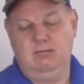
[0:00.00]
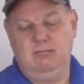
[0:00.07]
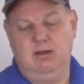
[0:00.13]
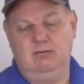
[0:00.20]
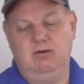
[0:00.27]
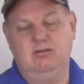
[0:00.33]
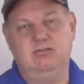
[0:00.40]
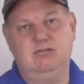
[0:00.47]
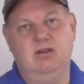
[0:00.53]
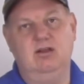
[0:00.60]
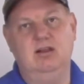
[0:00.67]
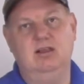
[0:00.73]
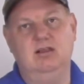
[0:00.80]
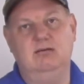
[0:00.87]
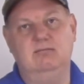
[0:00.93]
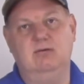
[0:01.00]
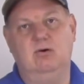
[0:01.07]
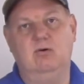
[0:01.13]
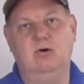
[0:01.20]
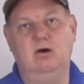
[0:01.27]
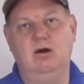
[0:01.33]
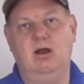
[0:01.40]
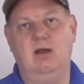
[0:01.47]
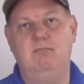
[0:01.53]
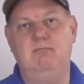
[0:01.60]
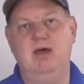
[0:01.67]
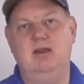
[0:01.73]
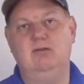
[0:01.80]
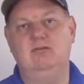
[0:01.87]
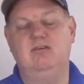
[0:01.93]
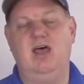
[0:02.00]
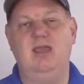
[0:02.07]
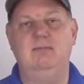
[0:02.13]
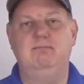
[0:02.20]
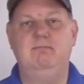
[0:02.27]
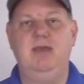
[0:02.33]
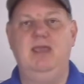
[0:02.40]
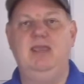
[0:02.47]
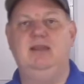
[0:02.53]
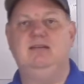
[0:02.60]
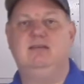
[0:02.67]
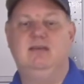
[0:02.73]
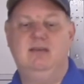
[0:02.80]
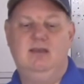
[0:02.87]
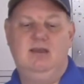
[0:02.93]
a Rust-Oleum or a metal type paint.